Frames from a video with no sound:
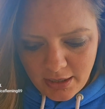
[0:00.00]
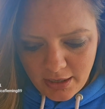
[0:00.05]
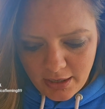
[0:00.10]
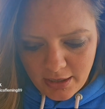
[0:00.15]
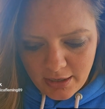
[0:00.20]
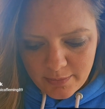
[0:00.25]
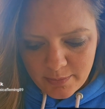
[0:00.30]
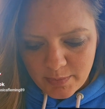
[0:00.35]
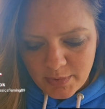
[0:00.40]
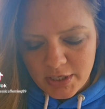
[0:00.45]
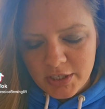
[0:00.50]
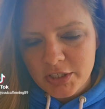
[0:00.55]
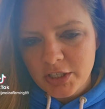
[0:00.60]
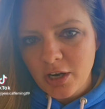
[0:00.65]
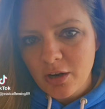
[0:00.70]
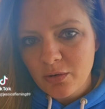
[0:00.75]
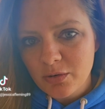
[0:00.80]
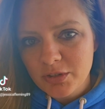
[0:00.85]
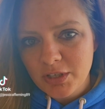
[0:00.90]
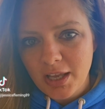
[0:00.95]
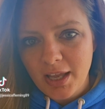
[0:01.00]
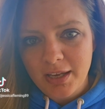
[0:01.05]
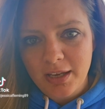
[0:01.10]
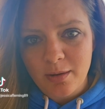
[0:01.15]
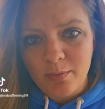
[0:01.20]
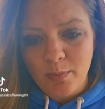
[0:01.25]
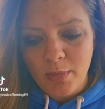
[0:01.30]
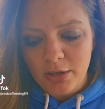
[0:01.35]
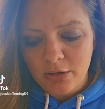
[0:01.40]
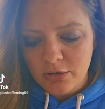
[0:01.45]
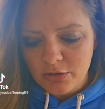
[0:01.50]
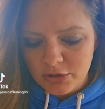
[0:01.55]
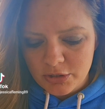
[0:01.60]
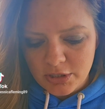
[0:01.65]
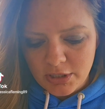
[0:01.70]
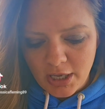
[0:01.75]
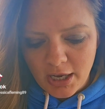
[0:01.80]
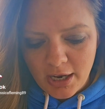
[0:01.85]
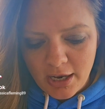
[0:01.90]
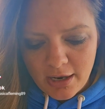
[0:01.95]
that it shows like a mother's
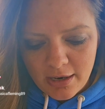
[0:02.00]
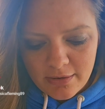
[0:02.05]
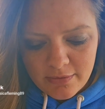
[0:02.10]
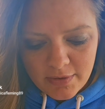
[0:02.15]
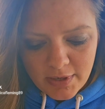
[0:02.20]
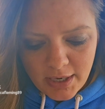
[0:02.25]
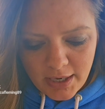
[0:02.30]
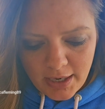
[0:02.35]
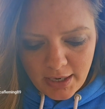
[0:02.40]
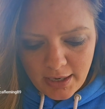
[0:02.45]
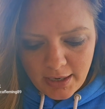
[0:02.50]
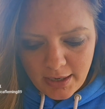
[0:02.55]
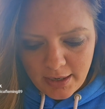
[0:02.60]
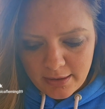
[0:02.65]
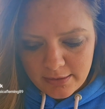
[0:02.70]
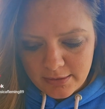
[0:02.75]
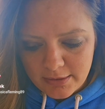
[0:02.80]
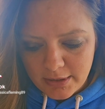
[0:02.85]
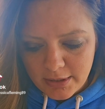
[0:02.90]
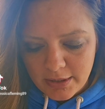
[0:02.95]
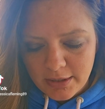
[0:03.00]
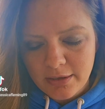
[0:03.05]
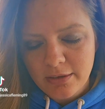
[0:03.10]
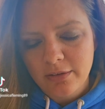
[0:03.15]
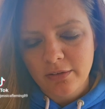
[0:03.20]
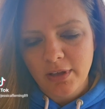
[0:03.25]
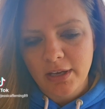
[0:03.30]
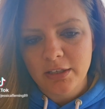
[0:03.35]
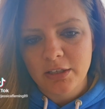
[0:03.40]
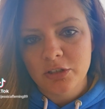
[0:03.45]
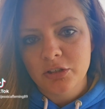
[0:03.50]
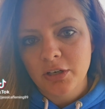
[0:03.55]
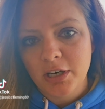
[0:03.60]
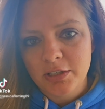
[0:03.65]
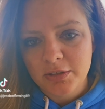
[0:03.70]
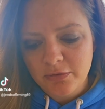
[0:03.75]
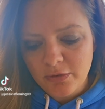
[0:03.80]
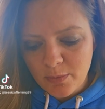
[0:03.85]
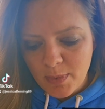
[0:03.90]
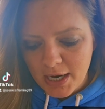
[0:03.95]
love and like the
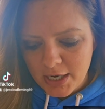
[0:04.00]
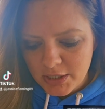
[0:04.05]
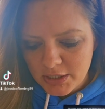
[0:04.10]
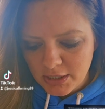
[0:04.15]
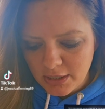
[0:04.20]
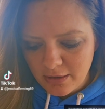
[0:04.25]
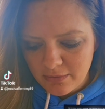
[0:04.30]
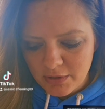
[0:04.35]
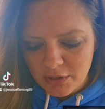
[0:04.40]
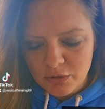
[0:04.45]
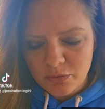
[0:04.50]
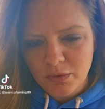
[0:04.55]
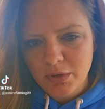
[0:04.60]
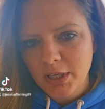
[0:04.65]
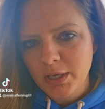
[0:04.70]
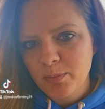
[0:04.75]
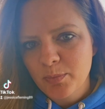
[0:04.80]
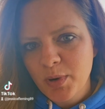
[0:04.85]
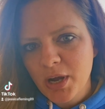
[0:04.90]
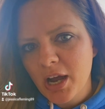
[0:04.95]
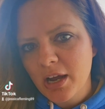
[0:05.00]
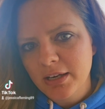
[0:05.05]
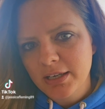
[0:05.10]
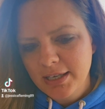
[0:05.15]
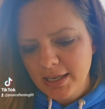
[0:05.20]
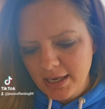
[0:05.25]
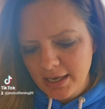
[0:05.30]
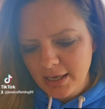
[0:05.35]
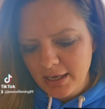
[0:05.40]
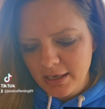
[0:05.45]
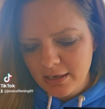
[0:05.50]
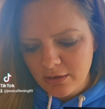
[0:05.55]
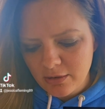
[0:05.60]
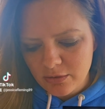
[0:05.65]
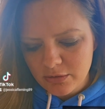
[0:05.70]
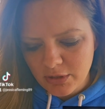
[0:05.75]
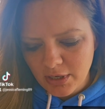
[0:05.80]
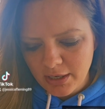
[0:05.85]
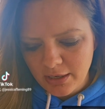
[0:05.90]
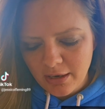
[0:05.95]
transformation of this really punk kid
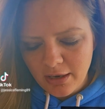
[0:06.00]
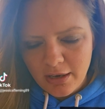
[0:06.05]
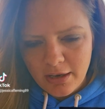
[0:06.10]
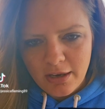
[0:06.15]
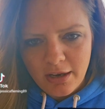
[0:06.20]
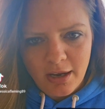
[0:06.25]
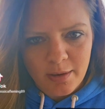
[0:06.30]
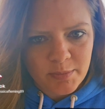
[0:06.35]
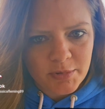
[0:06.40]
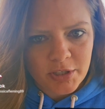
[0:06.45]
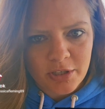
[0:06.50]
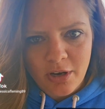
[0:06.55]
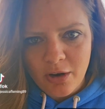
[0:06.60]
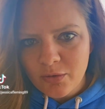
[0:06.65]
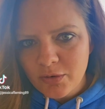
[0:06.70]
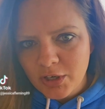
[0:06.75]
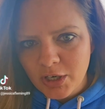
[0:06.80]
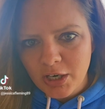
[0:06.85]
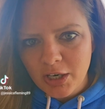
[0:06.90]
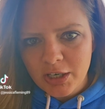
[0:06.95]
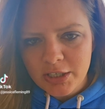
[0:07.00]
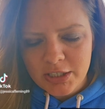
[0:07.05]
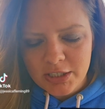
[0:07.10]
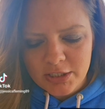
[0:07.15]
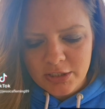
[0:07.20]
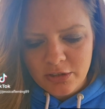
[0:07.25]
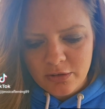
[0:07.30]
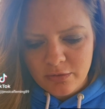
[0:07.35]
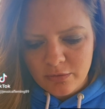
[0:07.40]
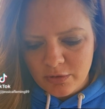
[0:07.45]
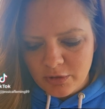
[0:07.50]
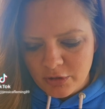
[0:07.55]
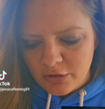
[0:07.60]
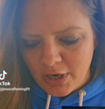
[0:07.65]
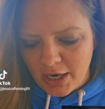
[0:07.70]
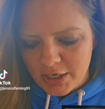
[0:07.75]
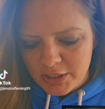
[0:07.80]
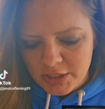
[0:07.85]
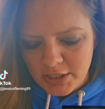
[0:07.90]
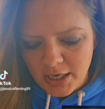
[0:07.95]
who's like up to no good, just
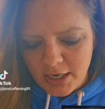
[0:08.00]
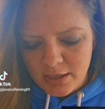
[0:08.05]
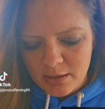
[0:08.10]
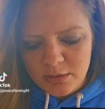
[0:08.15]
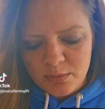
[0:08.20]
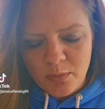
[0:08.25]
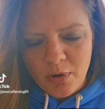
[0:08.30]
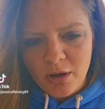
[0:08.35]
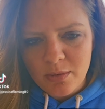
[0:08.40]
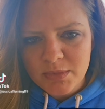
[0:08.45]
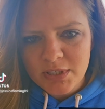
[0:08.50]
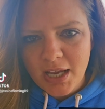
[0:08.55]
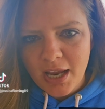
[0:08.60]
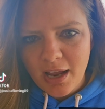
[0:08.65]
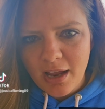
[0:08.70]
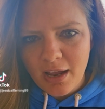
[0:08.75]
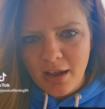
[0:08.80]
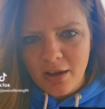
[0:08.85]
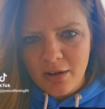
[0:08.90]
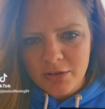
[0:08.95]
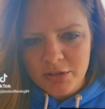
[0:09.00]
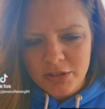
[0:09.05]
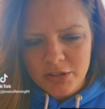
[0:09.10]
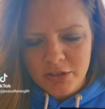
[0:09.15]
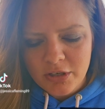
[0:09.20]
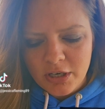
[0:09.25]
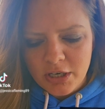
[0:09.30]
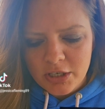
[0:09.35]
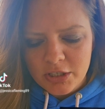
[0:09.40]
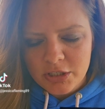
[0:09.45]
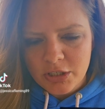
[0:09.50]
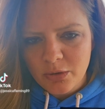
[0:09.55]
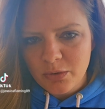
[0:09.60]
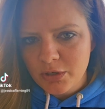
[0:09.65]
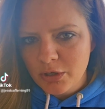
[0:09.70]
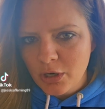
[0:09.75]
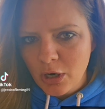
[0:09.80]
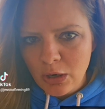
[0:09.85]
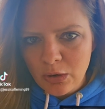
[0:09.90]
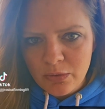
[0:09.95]
crashing at his mom's house,
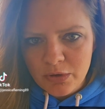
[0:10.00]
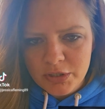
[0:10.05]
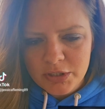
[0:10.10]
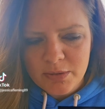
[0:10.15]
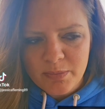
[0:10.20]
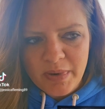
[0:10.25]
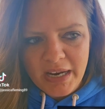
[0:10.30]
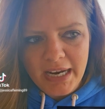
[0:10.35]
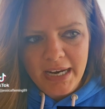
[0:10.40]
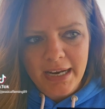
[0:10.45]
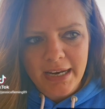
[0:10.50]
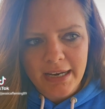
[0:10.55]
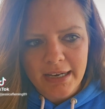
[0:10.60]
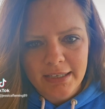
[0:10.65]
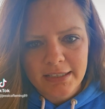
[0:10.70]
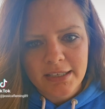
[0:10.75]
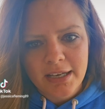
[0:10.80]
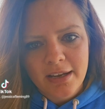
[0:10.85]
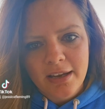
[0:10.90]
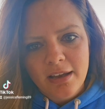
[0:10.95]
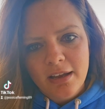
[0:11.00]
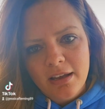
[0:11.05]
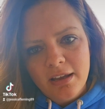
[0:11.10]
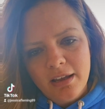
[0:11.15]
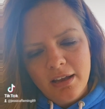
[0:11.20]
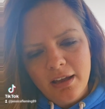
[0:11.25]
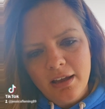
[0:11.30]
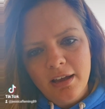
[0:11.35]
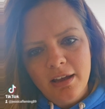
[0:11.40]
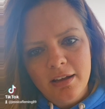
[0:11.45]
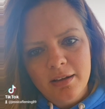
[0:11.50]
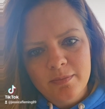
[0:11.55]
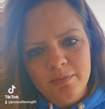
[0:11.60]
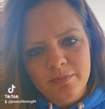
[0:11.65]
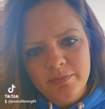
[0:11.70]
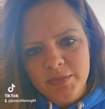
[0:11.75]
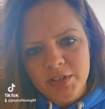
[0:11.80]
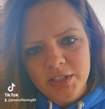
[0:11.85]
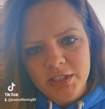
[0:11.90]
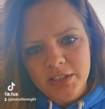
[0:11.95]
showing no respect, um,
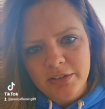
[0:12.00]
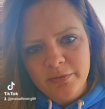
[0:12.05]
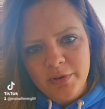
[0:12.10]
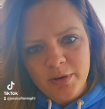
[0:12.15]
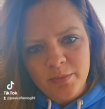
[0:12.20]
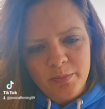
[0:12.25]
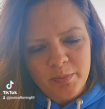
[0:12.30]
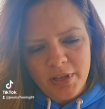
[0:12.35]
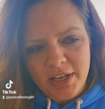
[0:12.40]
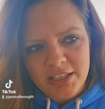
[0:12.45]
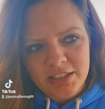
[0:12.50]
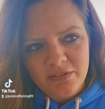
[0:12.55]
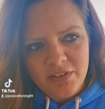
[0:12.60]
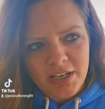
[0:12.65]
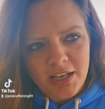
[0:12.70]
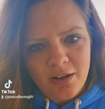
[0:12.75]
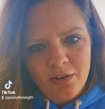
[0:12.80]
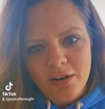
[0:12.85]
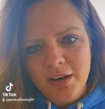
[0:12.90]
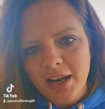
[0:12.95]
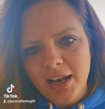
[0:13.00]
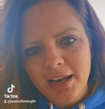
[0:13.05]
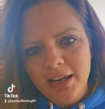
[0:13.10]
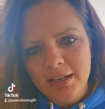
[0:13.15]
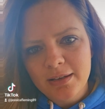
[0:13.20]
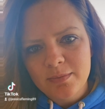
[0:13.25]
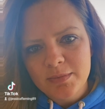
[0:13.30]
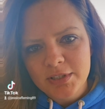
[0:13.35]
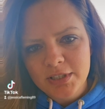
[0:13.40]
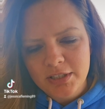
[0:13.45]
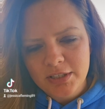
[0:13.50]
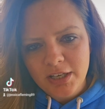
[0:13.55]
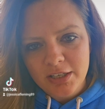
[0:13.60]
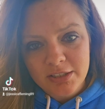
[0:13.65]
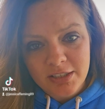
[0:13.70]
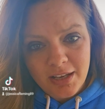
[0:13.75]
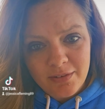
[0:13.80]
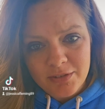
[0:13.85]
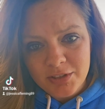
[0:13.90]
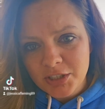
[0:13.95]
just plays video games,
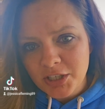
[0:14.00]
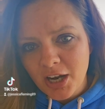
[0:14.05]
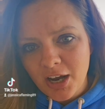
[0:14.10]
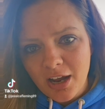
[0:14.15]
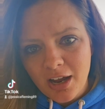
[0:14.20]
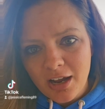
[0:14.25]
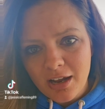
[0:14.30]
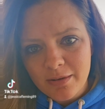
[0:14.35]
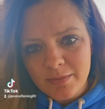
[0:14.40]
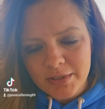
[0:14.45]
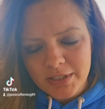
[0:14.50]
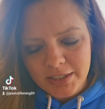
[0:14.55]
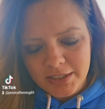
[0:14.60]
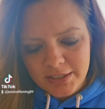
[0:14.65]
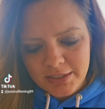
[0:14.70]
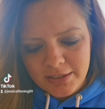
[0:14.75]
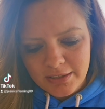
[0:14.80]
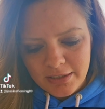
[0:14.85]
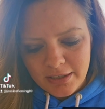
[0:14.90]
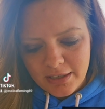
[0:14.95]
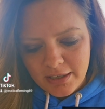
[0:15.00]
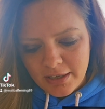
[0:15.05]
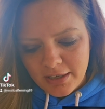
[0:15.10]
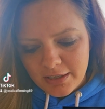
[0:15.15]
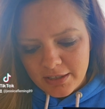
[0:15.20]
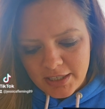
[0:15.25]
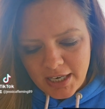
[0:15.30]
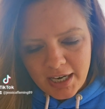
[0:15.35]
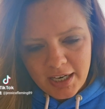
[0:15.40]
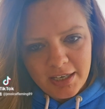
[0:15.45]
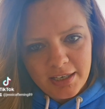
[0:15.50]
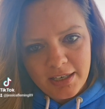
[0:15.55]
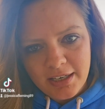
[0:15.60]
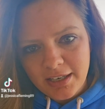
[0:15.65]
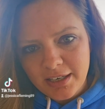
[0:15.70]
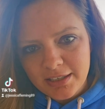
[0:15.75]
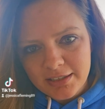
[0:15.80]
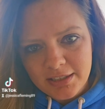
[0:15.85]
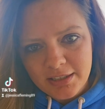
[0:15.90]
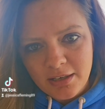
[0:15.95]
doesn't have a job, just taking
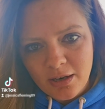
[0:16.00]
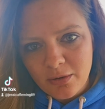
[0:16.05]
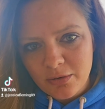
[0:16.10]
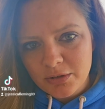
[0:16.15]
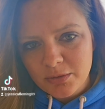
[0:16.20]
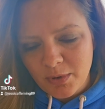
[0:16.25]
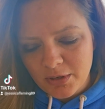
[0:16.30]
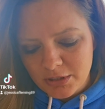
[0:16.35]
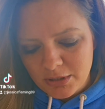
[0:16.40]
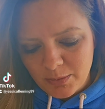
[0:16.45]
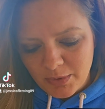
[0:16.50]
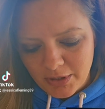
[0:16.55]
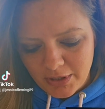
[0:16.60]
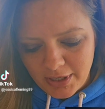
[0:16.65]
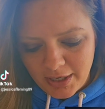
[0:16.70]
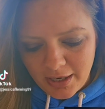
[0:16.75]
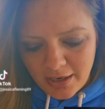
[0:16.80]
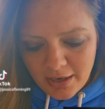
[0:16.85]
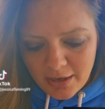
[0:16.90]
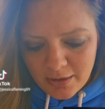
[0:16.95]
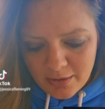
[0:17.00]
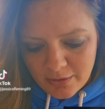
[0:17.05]
it easy, no responsibility.